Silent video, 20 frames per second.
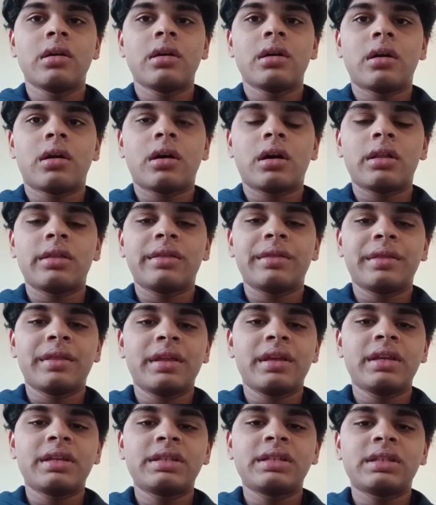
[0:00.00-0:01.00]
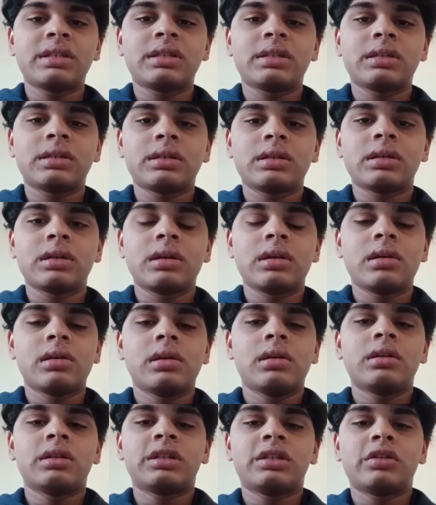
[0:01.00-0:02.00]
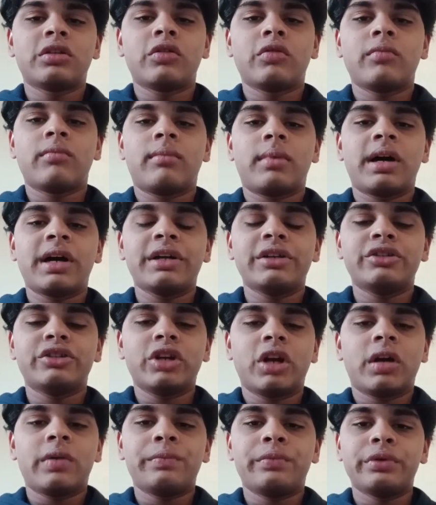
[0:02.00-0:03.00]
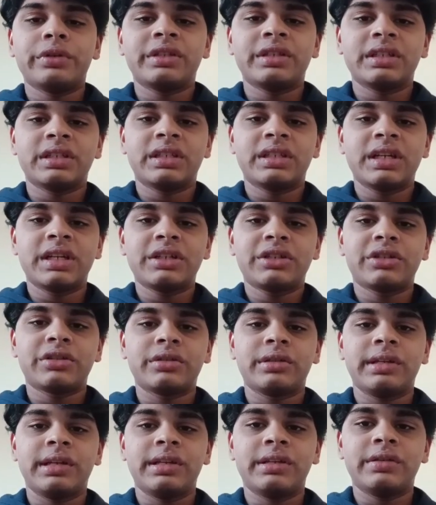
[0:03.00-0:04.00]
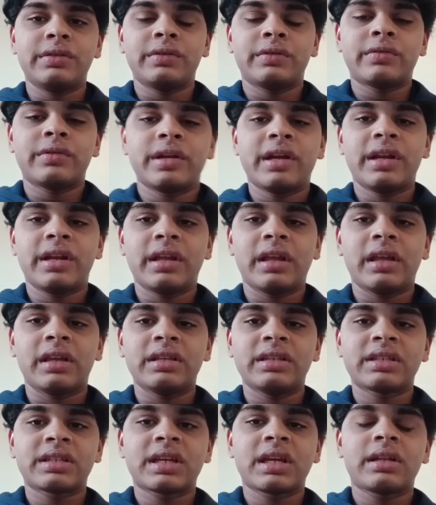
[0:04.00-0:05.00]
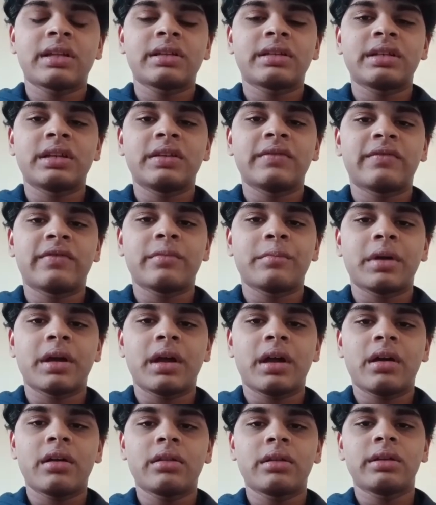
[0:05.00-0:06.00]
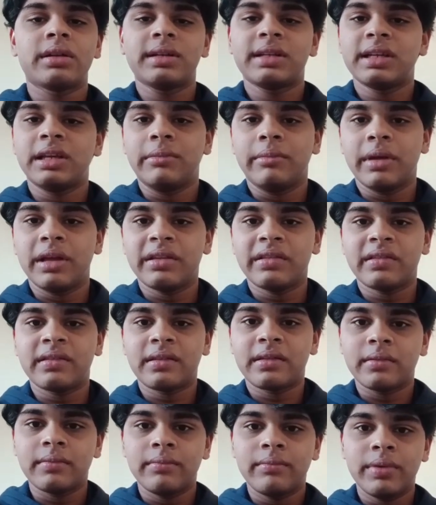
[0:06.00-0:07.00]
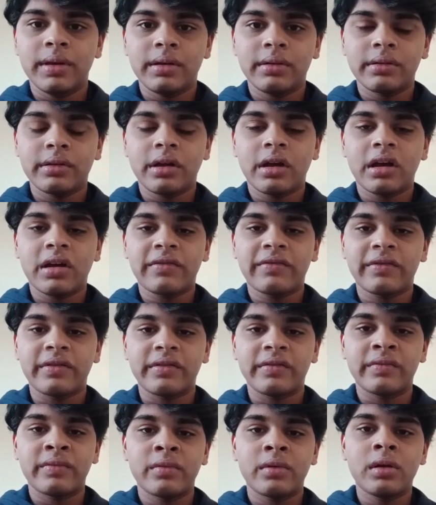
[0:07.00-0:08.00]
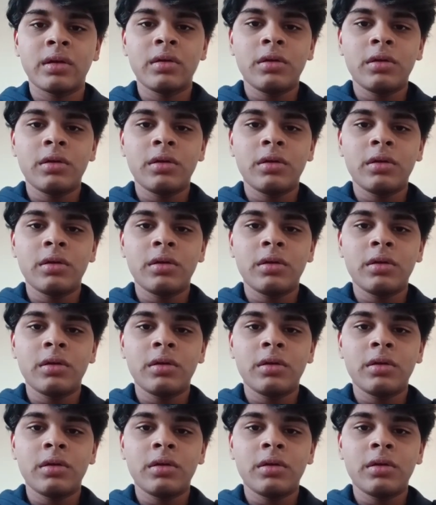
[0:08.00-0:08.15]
on this. So my job was essentially to create a skeleton for my other teammates to build off of,